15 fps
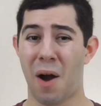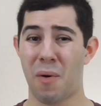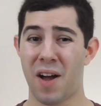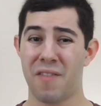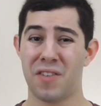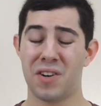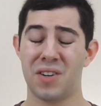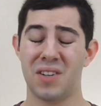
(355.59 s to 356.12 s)

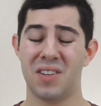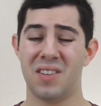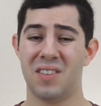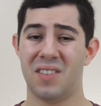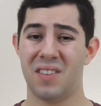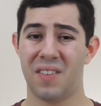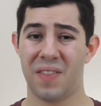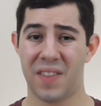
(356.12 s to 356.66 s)

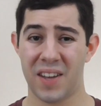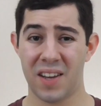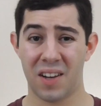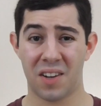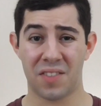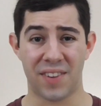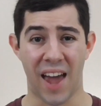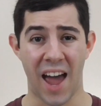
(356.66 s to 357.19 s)
However, the
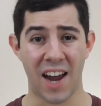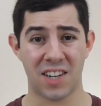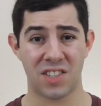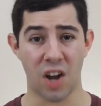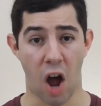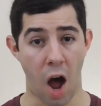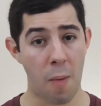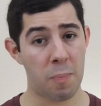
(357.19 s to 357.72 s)
exact
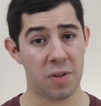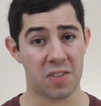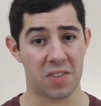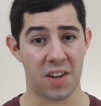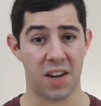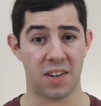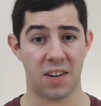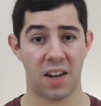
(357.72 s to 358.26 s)

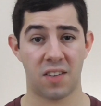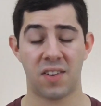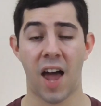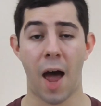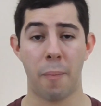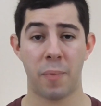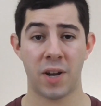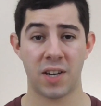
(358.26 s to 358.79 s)
opposite has
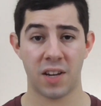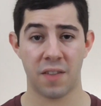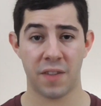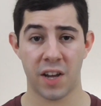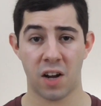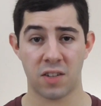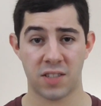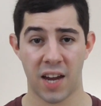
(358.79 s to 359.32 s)
happened in
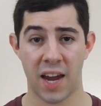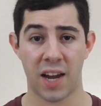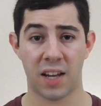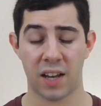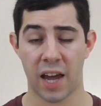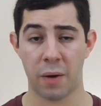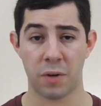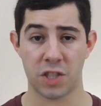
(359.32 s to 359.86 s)
the Altaic
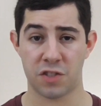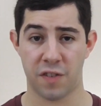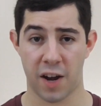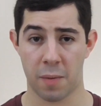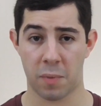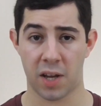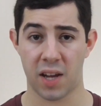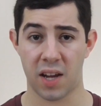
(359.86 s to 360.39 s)
language
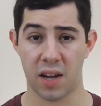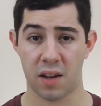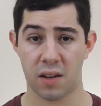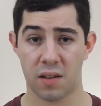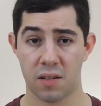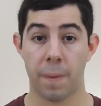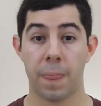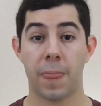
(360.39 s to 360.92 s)
family.
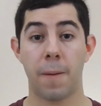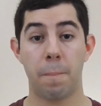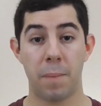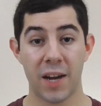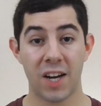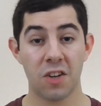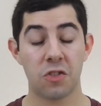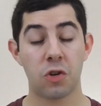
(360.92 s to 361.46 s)
The
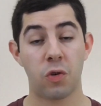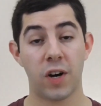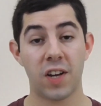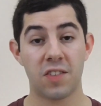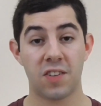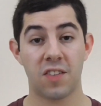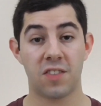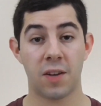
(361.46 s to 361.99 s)
biggest
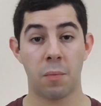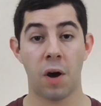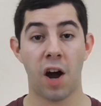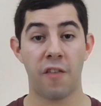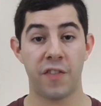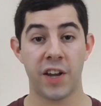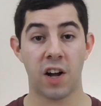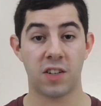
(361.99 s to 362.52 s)
criticism
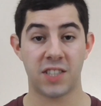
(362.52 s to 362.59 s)
of the